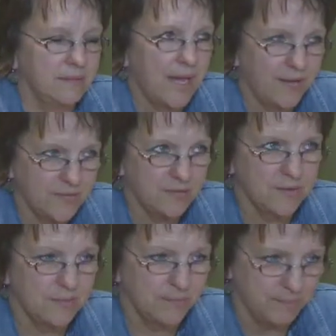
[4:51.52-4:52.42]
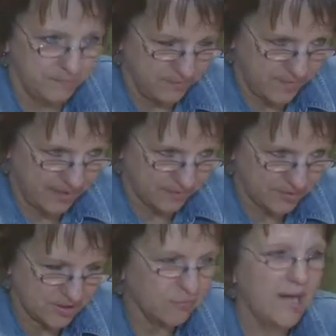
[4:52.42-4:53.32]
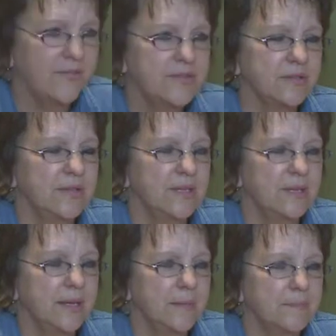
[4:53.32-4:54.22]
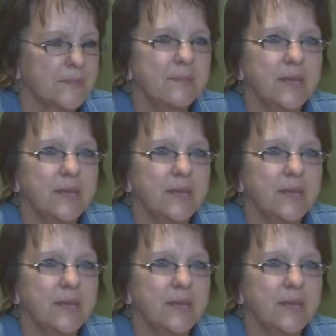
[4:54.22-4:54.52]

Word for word: after the bagel, or after the